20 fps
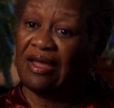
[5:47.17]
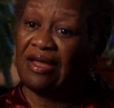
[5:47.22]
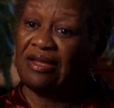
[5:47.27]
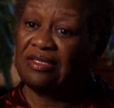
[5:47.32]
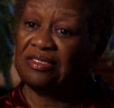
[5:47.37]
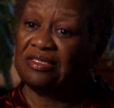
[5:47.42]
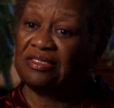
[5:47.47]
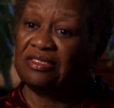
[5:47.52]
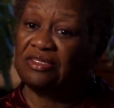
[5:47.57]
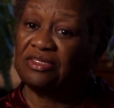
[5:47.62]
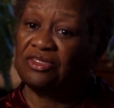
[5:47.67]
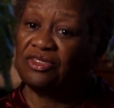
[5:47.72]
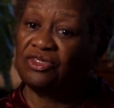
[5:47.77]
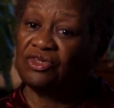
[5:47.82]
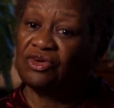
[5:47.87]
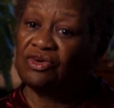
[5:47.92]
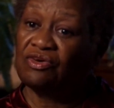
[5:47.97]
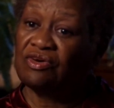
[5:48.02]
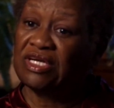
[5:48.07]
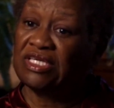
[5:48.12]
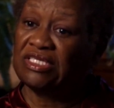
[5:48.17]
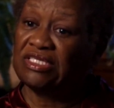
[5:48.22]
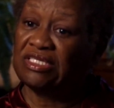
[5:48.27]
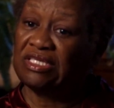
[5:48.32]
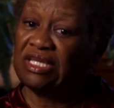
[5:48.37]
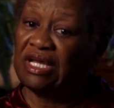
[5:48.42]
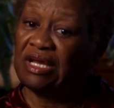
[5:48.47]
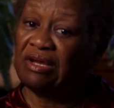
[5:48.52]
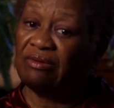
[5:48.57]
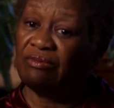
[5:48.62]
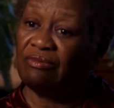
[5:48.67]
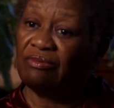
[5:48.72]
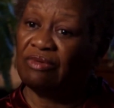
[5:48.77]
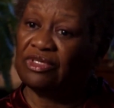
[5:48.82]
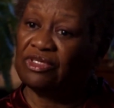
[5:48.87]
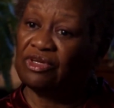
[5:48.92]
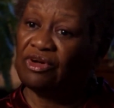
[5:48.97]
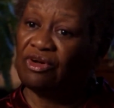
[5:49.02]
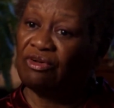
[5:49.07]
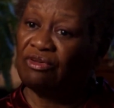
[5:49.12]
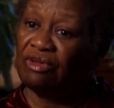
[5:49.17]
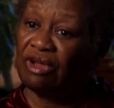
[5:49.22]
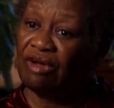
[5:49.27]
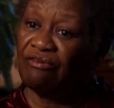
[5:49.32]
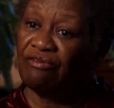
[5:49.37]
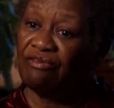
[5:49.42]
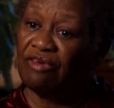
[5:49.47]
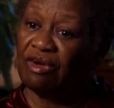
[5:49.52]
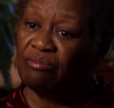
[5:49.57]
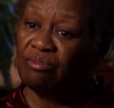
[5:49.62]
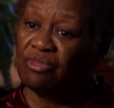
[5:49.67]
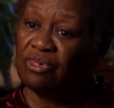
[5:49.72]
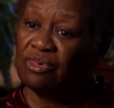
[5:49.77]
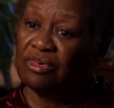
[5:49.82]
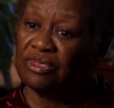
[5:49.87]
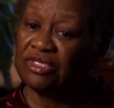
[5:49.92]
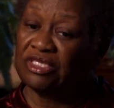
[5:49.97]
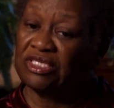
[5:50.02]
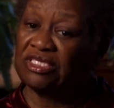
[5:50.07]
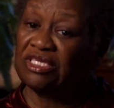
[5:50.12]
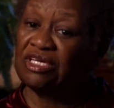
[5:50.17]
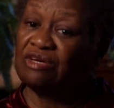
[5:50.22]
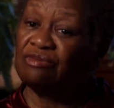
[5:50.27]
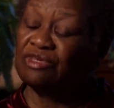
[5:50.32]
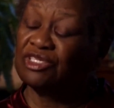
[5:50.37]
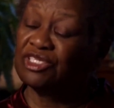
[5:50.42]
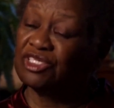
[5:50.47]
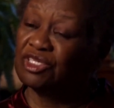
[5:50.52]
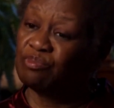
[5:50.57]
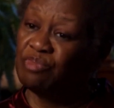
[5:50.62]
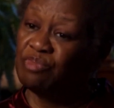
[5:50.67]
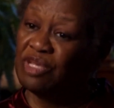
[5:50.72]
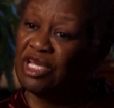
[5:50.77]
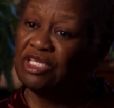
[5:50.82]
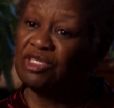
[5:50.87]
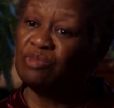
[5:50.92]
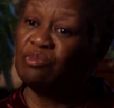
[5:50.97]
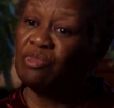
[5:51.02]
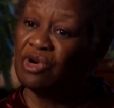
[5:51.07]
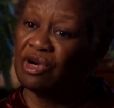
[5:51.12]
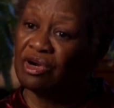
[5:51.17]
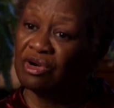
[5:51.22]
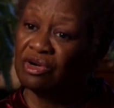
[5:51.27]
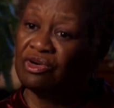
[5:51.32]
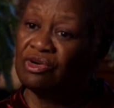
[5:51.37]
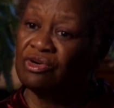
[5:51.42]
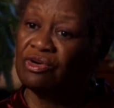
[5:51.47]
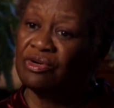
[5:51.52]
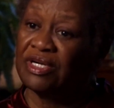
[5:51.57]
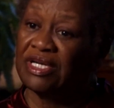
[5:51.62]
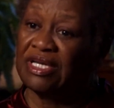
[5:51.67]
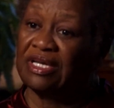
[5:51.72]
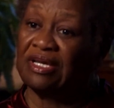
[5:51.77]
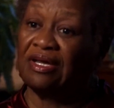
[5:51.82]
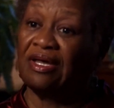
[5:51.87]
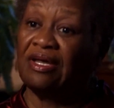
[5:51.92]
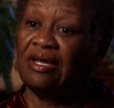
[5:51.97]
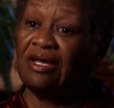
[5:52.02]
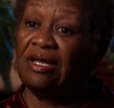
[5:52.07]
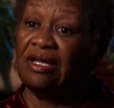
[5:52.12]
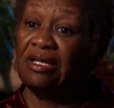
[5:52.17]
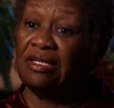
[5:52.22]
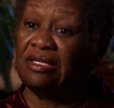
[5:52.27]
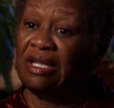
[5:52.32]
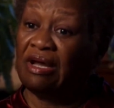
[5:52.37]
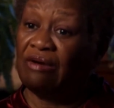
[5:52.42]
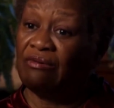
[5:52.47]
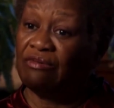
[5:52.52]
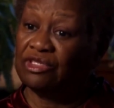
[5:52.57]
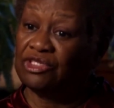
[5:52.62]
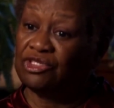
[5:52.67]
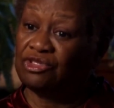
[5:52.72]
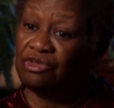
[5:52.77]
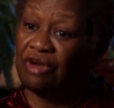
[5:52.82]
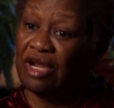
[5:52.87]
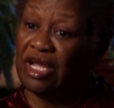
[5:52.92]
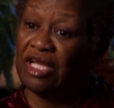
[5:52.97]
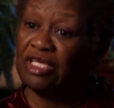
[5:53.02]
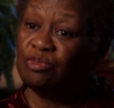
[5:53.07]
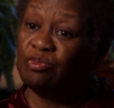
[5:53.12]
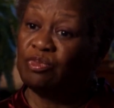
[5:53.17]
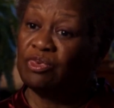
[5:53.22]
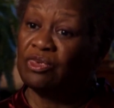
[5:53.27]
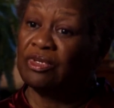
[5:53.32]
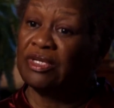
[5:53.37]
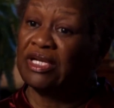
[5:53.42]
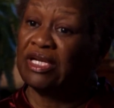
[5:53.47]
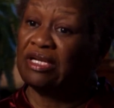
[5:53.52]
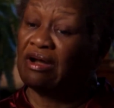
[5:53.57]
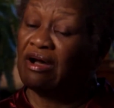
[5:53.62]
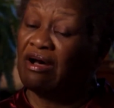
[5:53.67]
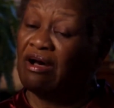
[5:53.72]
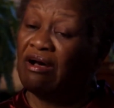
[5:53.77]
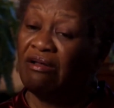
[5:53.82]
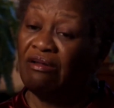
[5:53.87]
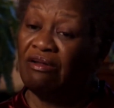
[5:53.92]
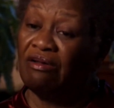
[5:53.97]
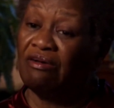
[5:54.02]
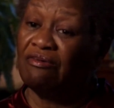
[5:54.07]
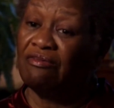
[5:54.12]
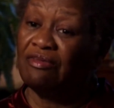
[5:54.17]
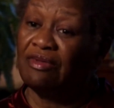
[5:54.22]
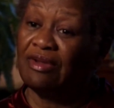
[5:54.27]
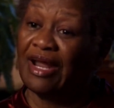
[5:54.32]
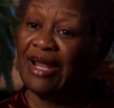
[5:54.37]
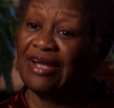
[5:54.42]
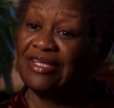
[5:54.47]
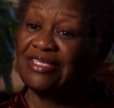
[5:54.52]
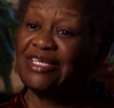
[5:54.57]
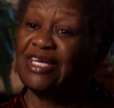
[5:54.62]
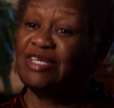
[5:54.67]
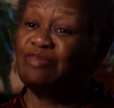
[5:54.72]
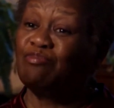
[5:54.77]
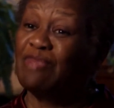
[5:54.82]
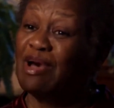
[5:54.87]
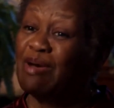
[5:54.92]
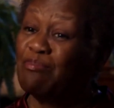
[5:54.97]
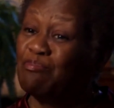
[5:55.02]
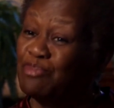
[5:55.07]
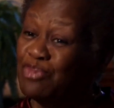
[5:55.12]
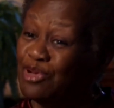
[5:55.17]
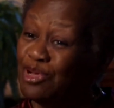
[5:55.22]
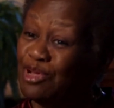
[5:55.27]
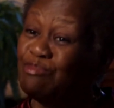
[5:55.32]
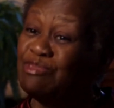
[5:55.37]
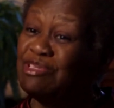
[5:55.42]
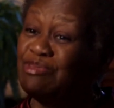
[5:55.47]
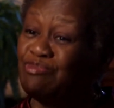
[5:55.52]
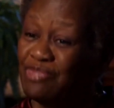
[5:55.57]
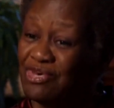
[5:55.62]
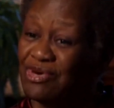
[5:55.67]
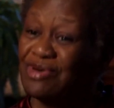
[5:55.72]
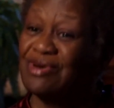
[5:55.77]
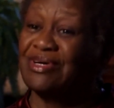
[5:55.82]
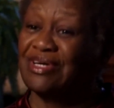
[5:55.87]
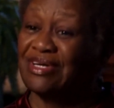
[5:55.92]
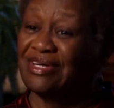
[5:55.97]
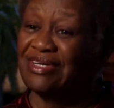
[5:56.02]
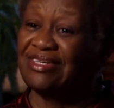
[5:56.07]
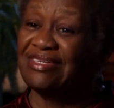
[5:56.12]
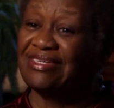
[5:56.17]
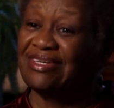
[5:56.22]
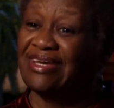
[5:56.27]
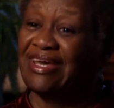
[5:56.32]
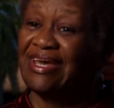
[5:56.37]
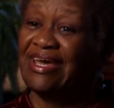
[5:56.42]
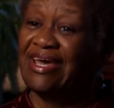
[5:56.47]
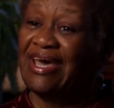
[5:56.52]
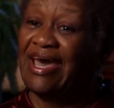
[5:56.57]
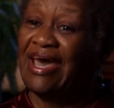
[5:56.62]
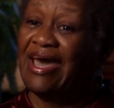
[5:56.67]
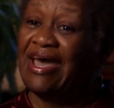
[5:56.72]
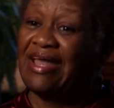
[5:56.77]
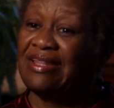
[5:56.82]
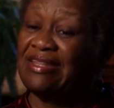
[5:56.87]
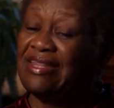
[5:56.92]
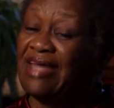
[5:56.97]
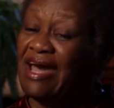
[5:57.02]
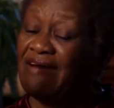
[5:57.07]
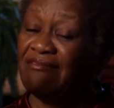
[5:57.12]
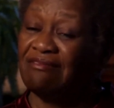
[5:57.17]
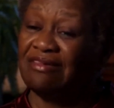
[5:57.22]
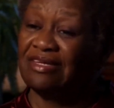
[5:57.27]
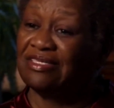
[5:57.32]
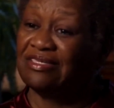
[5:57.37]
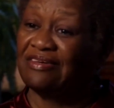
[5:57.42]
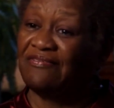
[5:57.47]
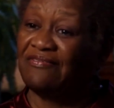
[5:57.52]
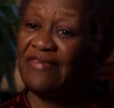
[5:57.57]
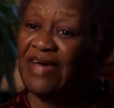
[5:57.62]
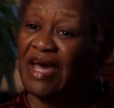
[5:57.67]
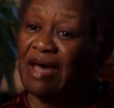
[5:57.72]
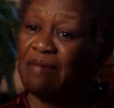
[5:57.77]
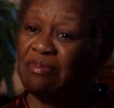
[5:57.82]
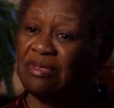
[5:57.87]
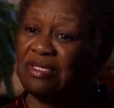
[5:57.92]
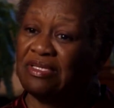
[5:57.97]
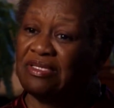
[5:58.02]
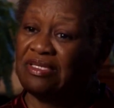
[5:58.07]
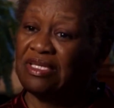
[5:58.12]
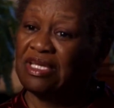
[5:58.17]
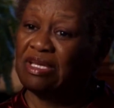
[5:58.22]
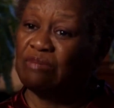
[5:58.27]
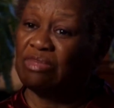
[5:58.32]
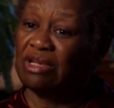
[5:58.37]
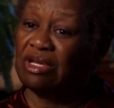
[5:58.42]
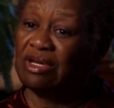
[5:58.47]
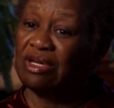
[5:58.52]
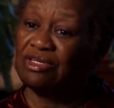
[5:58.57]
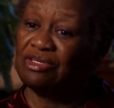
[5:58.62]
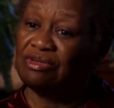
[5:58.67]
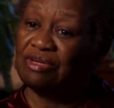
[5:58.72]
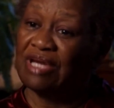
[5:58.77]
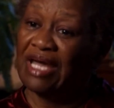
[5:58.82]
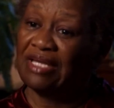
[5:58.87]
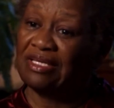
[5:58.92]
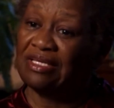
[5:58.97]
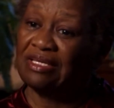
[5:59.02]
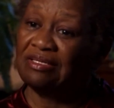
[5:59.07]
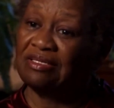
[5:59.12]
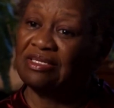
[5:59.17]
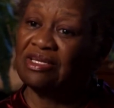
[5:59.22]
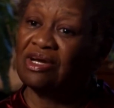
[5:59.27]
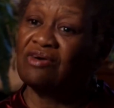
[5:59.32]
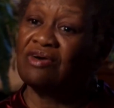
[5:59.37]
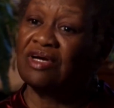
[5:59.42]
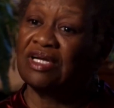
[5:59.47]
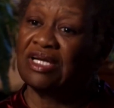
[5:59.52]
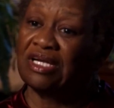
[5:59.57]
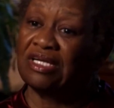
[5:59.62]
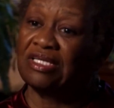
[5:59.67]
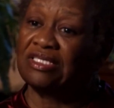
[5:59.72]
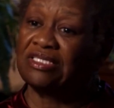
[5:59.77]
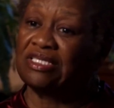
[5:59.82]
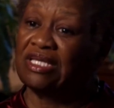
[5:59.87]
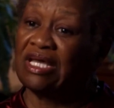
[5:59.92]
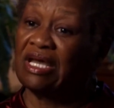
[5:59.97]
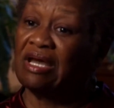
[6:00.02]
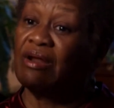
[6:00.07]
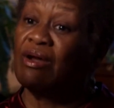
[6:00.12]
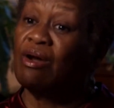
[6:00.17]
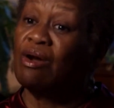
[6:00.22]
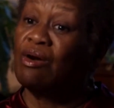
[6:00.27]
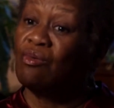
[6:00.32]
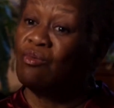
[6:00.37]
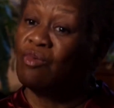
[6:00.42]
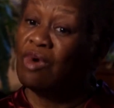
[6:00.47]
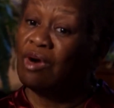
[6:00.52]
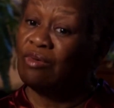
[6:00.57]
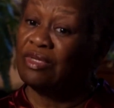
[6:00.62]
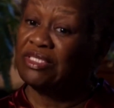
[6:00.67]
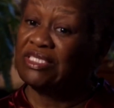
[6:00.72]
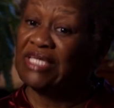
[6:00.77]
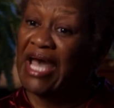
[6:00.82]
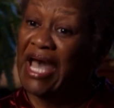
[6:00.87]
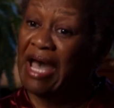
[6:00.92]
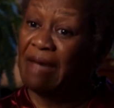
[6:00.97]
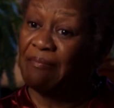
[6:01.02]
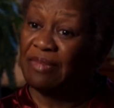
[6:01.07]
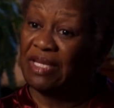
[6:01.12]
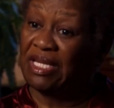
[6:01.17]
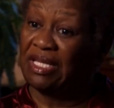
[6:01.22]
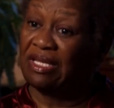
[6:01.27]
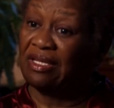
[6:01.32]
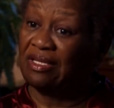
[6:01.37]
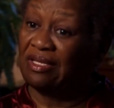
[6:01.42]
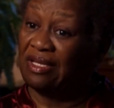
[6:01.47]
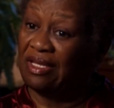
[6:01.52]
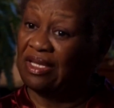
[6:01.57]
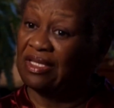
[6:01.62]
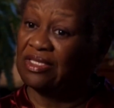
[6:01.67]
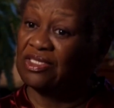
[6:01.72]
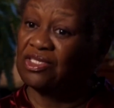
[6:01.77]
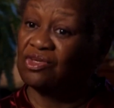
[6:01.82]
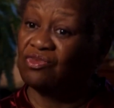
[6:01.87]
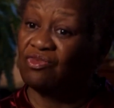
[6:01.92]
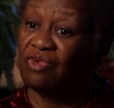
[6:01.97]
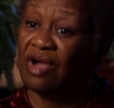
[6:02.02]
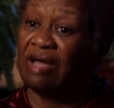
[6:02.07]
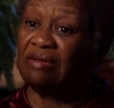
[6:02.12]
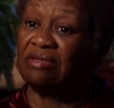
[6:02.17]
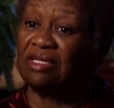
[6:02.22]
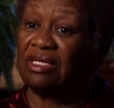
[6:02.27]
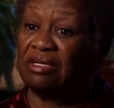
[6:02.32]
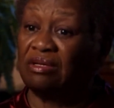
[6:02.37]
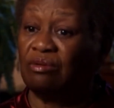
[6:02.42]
It is the stories that were told on front porches. It was the Pittsburgh Courier that was transported all over the United States by Pullman porters. And that was a fabulous thing because you got to know and understand what was happening in surrounding